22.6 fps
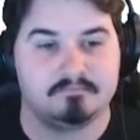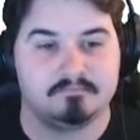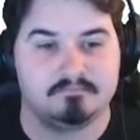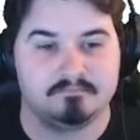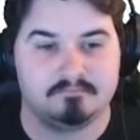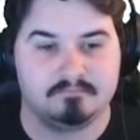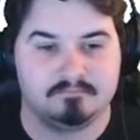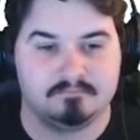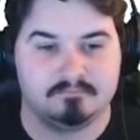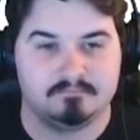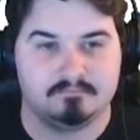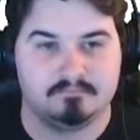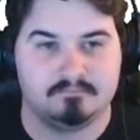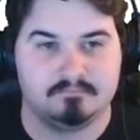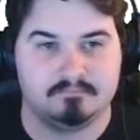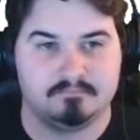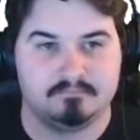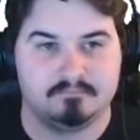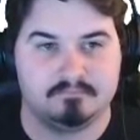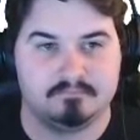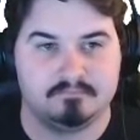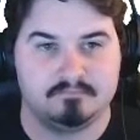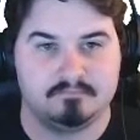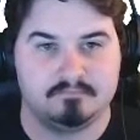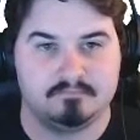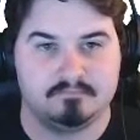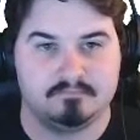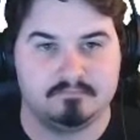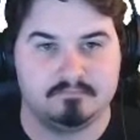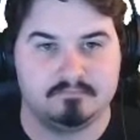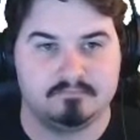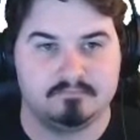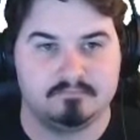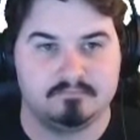
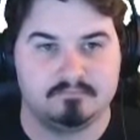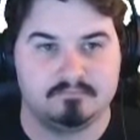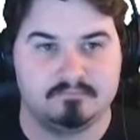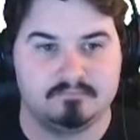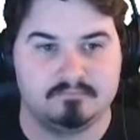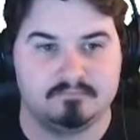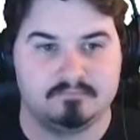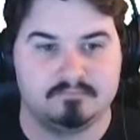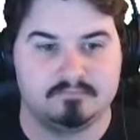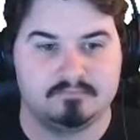Nobody speaks.